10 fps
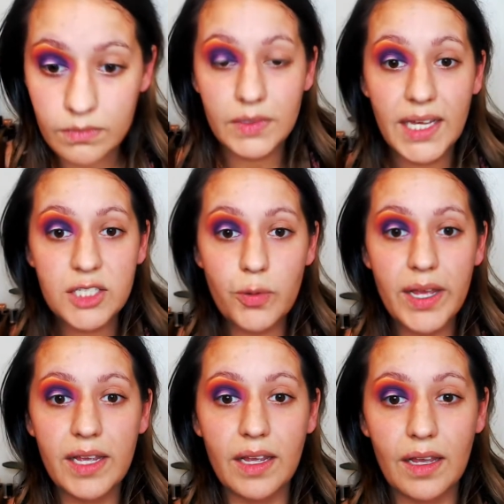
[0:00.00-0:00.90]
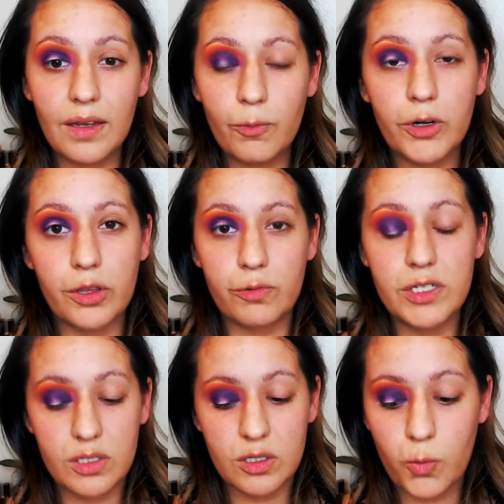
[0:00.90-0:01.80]
that's why, one of the
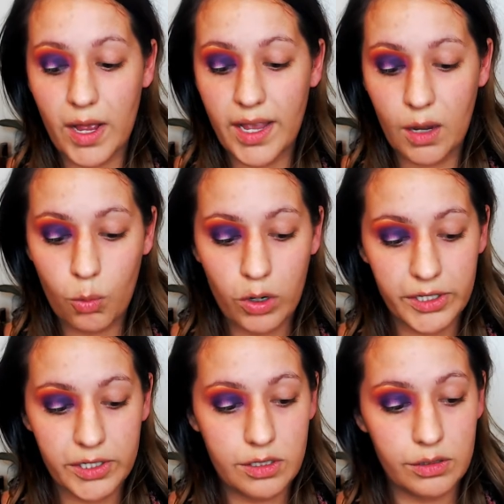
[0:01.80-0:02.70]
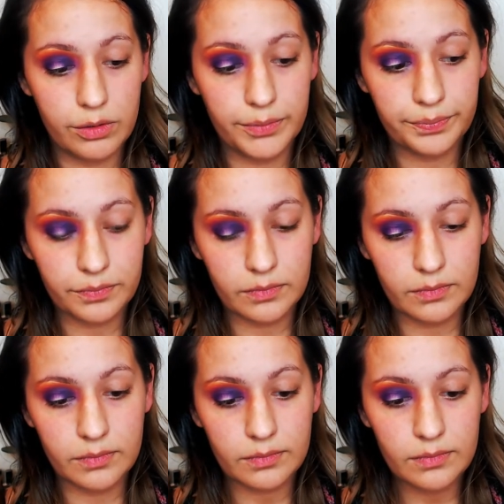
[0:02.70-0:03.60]
reasons why I wanted to
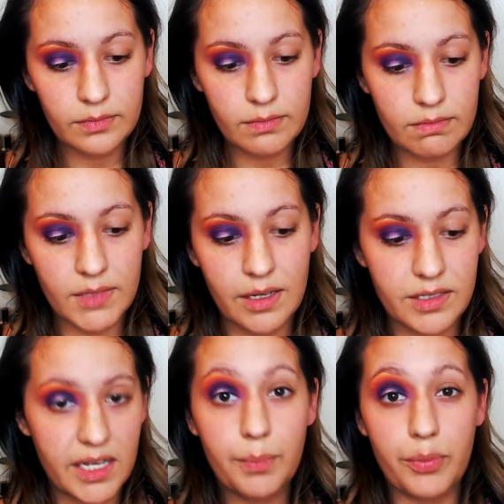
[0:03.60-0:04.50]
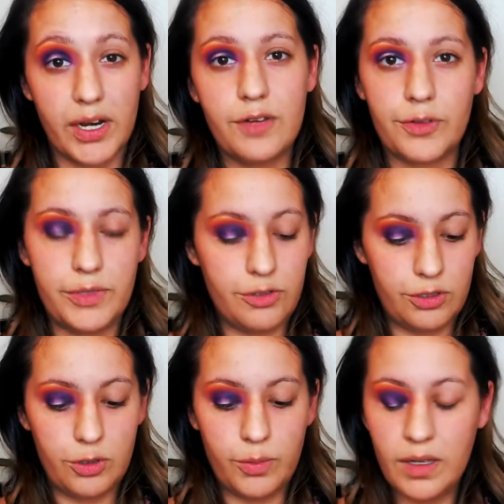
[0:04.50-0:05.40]
take a break from
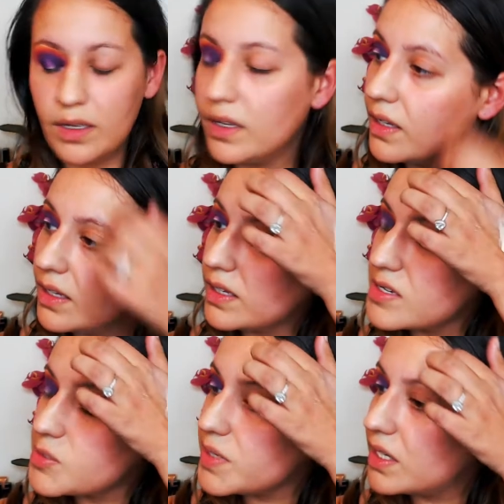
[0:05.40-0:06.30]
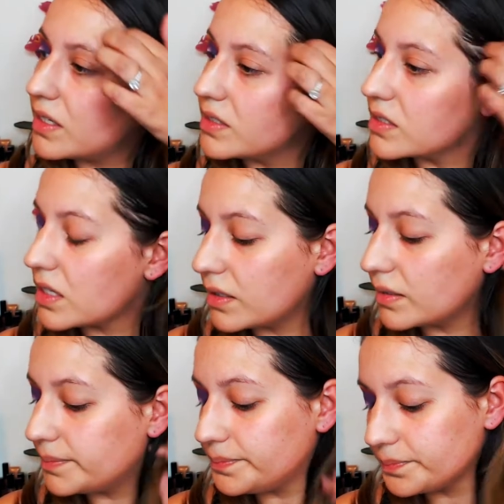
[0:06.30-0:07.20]
YouTube is because
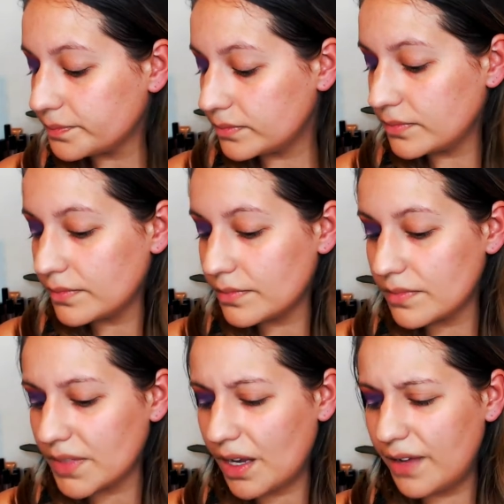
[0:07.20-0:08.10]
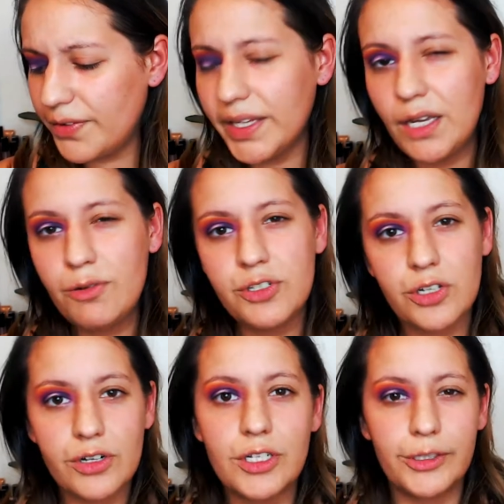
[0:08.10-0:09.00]
I felt like I was
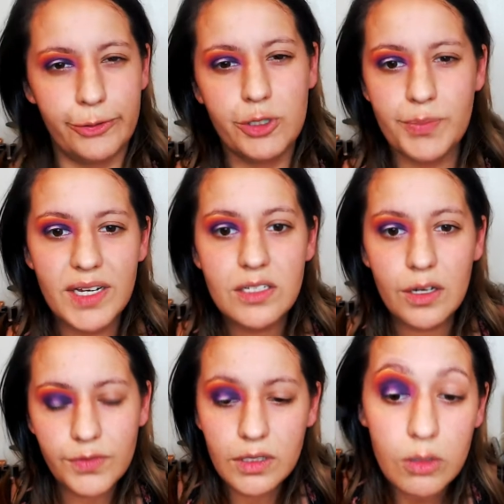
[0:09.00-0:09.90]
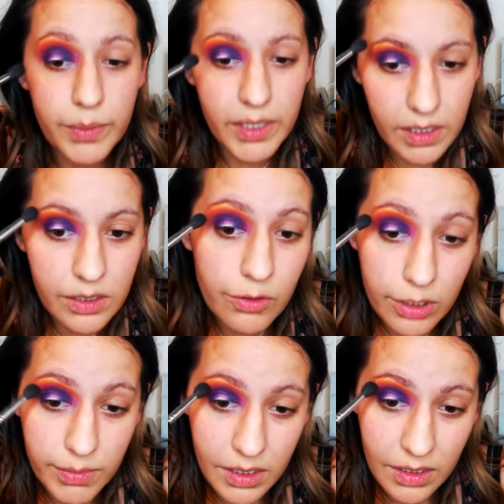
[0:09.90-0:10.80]
starting to lose myself a little bit, you know what
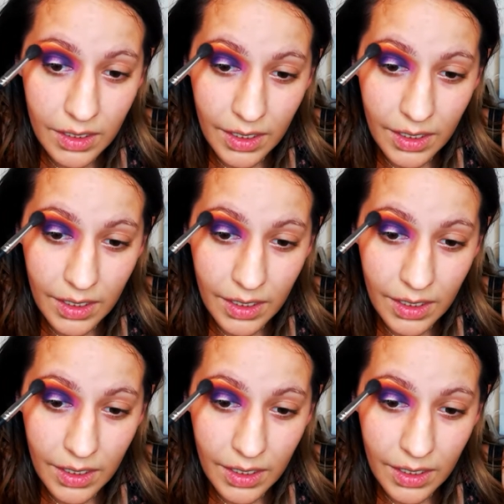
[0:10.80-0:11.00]
I mean?